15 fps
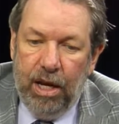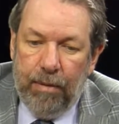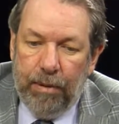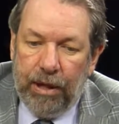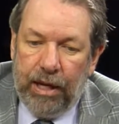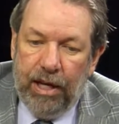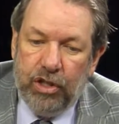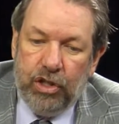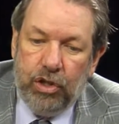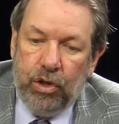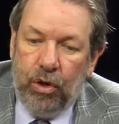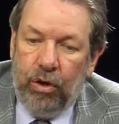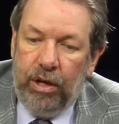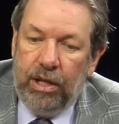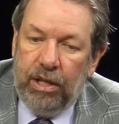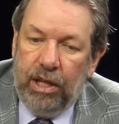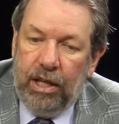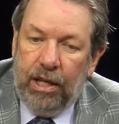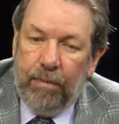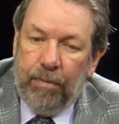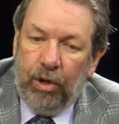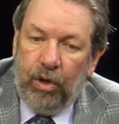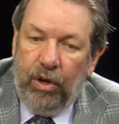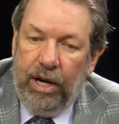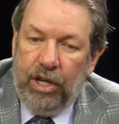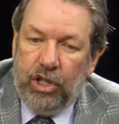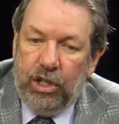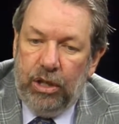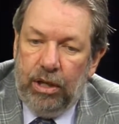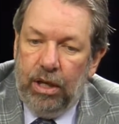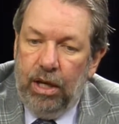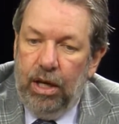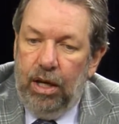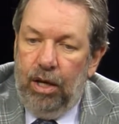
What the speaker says: because during the immigration